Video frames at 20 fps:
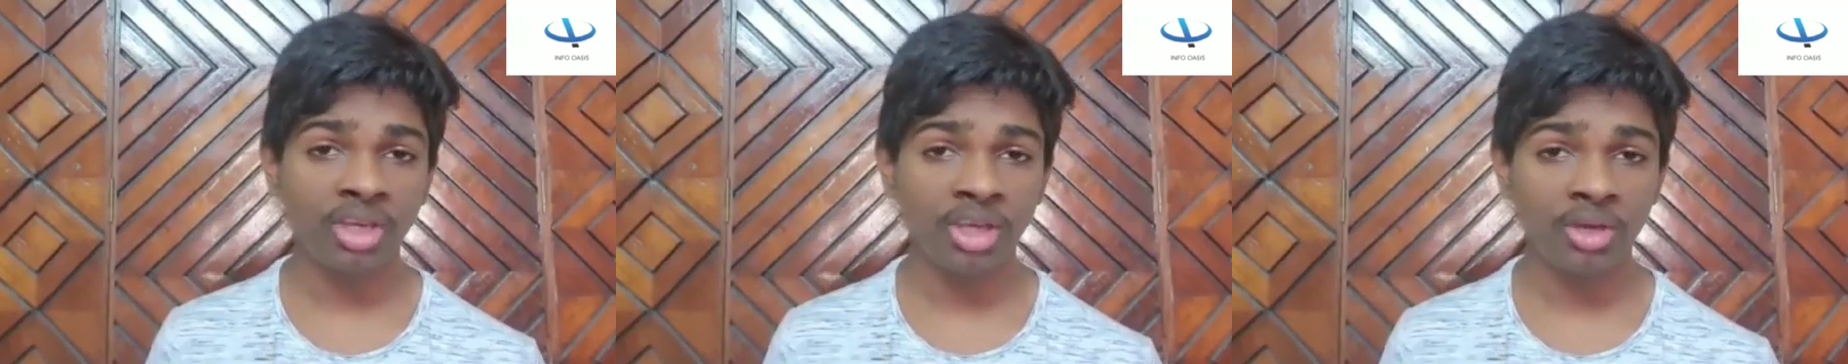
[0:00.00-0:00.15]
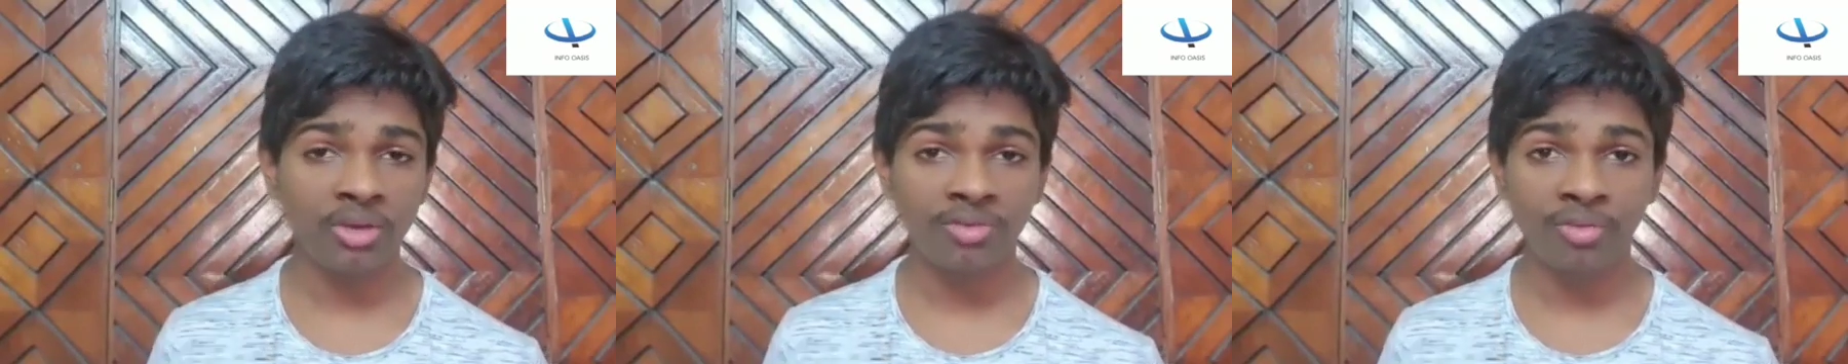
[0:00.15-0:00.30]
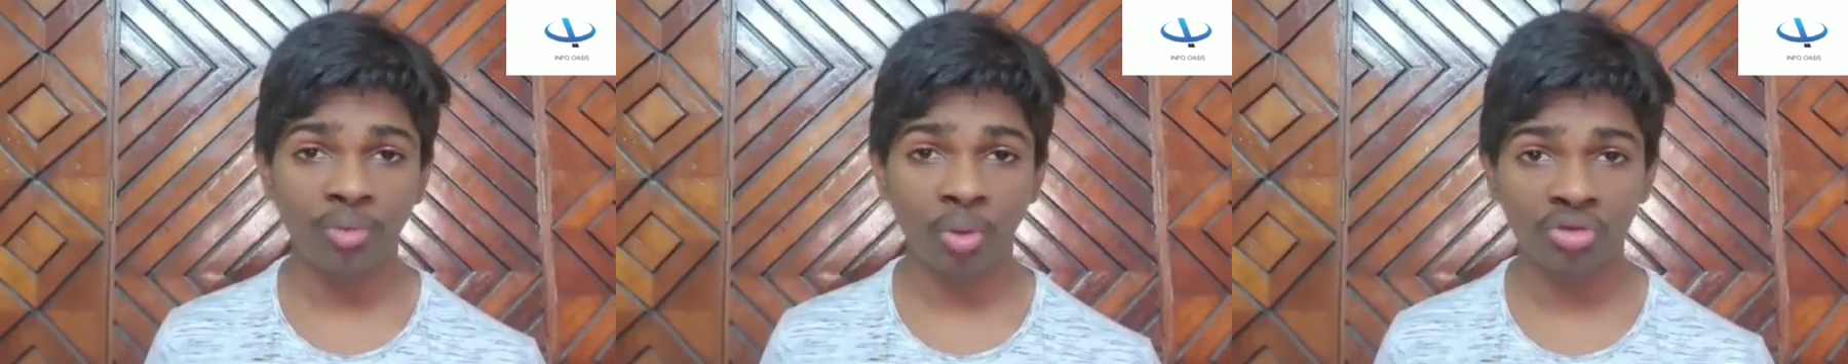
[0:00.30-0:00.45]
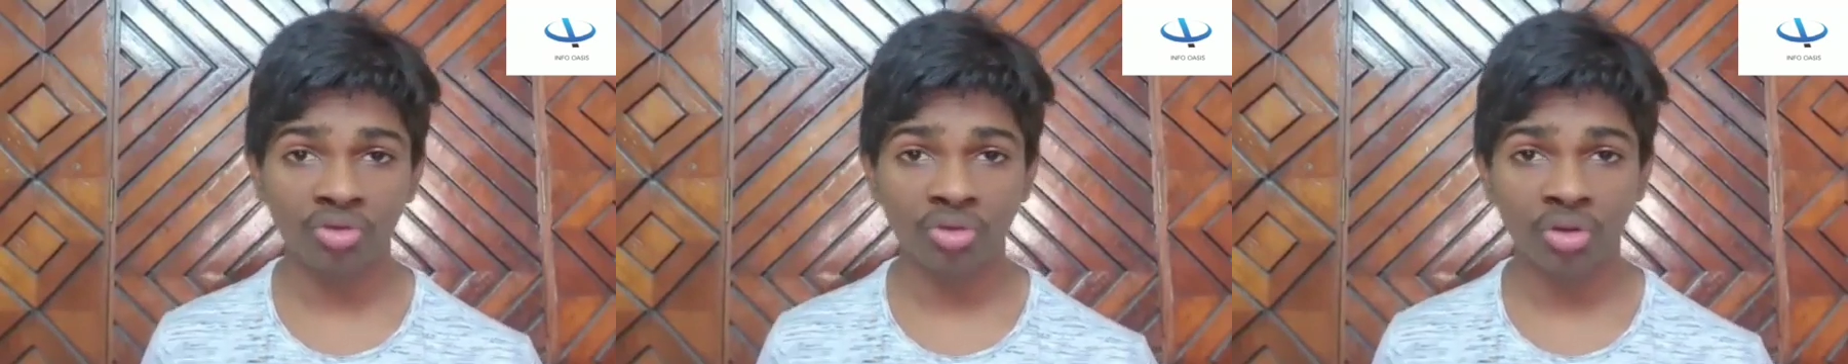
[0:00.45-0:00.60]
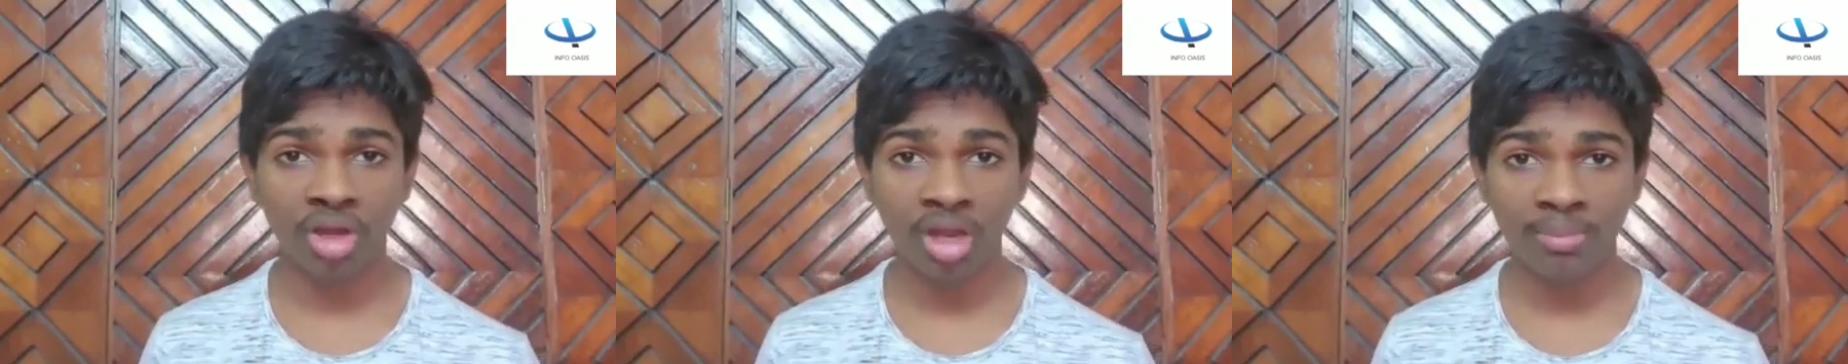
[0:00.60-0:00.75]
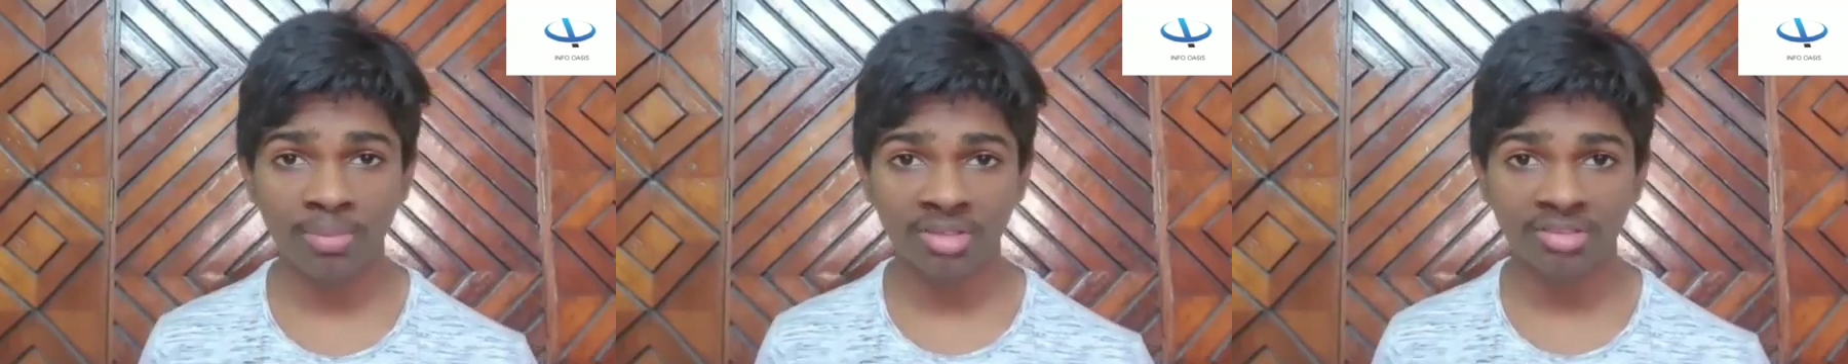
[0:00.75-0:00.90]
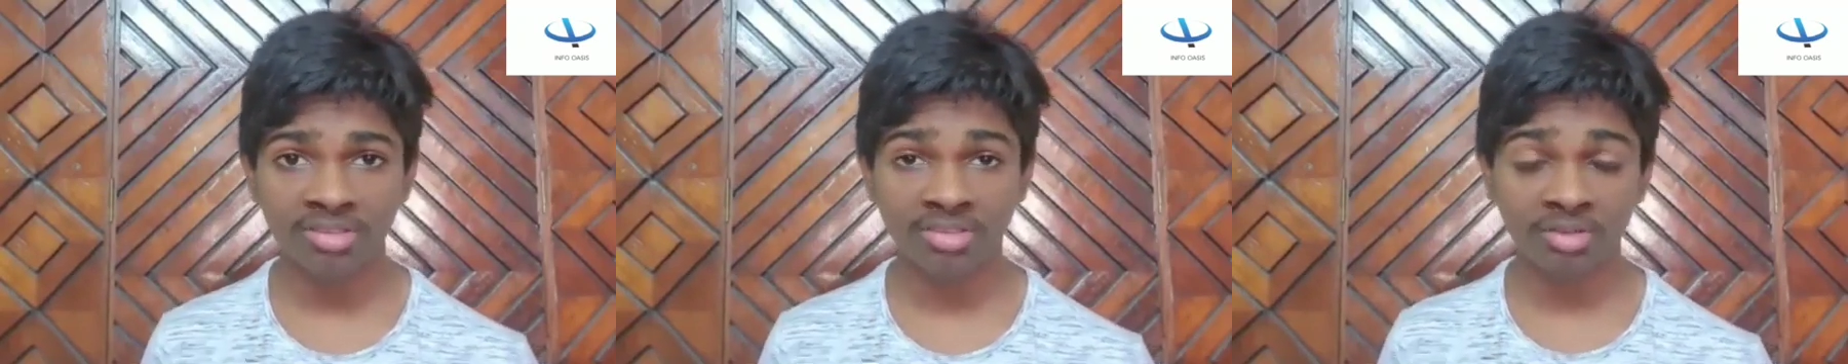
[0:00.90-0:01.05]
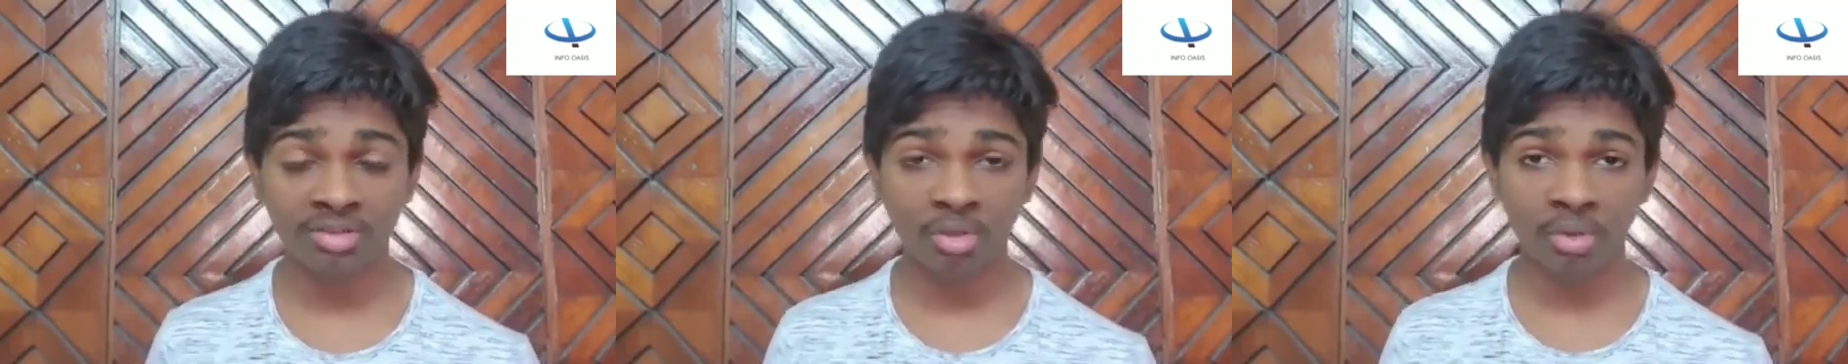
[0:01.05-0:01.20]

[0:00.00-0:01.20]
3 to 4 solar masses.